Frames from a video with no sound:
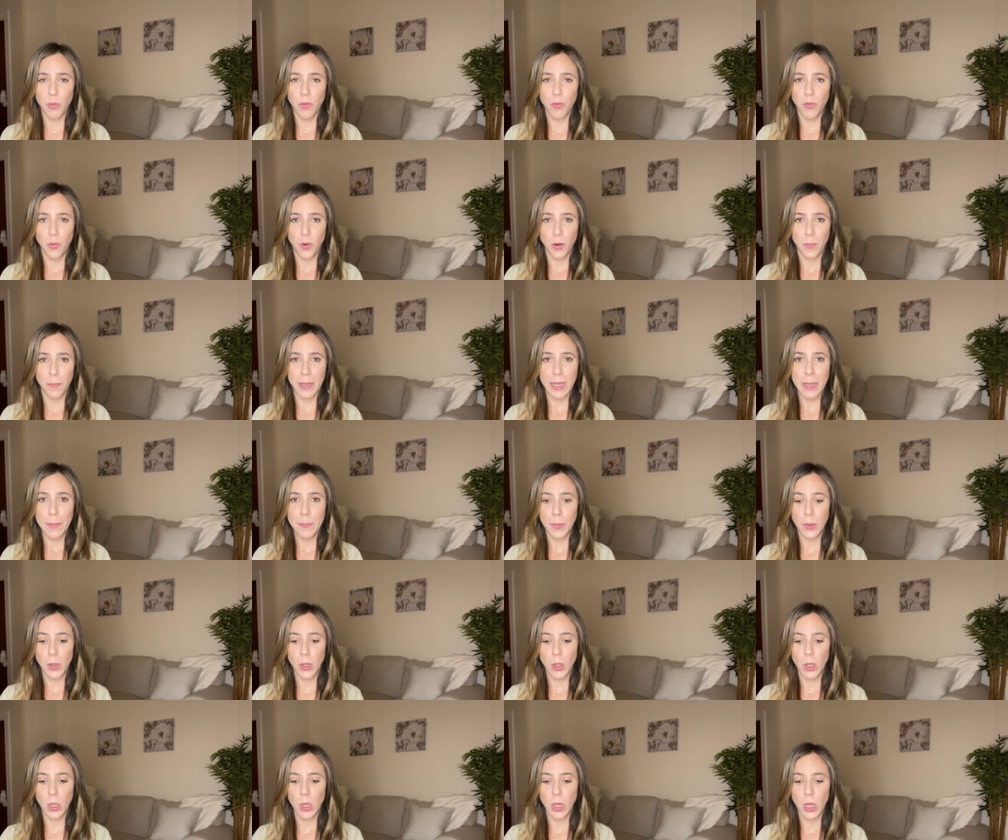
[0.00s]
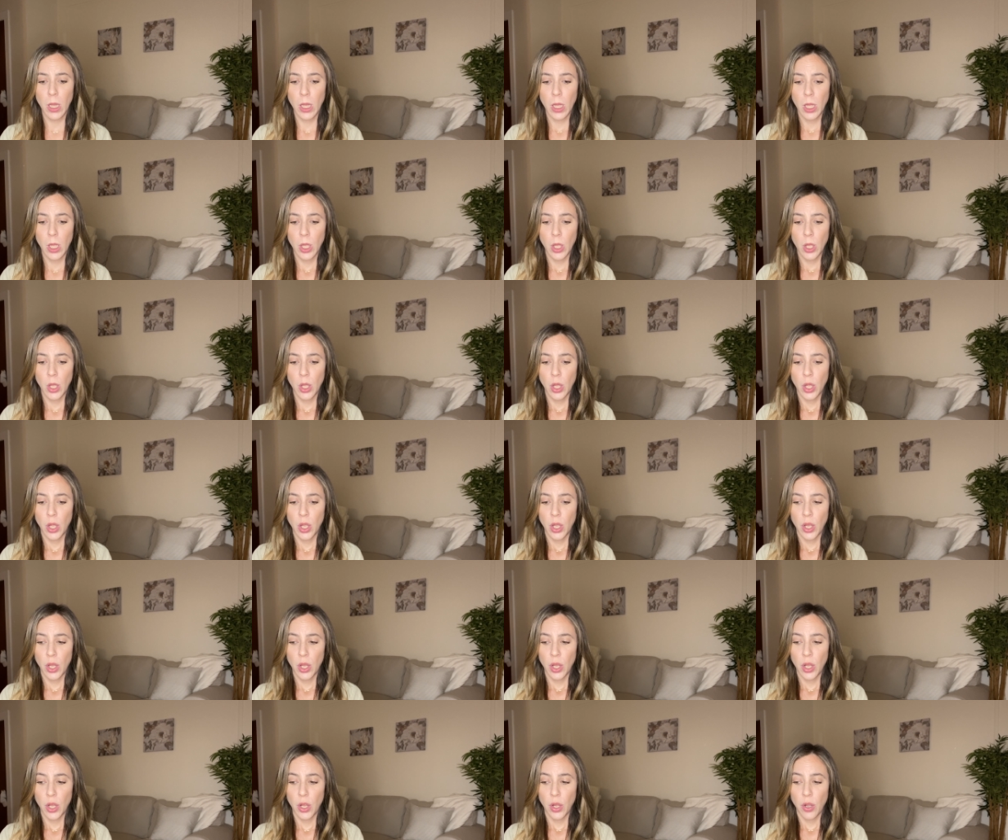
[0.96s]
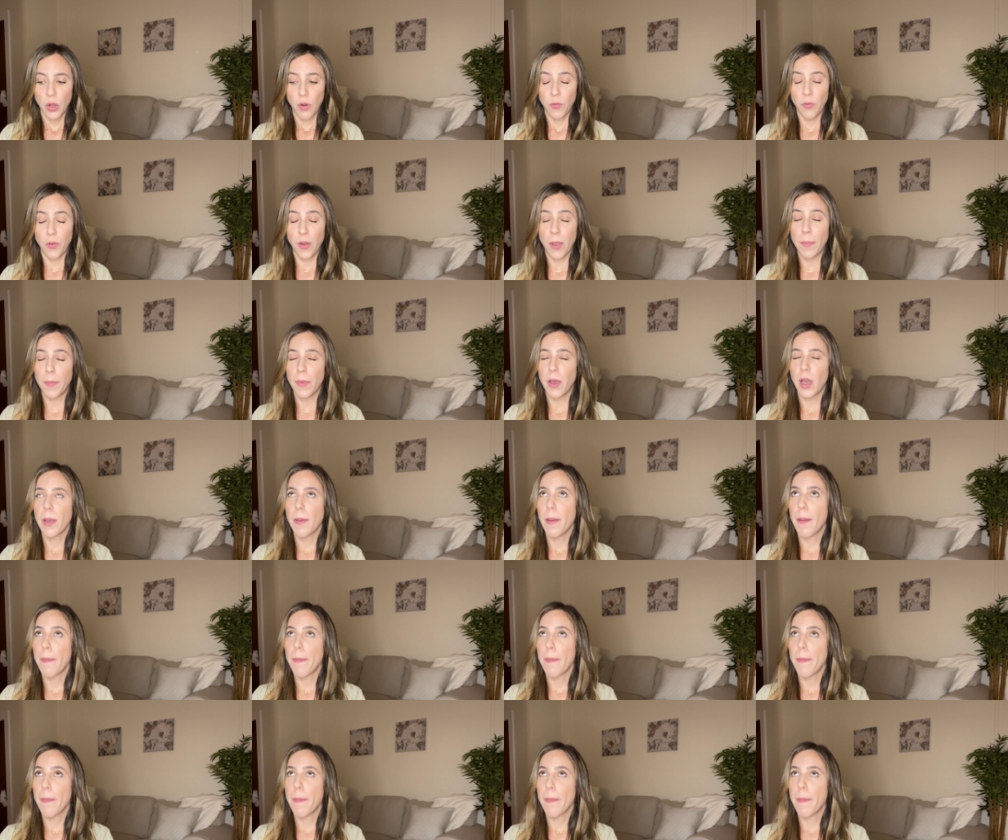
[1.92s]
for people from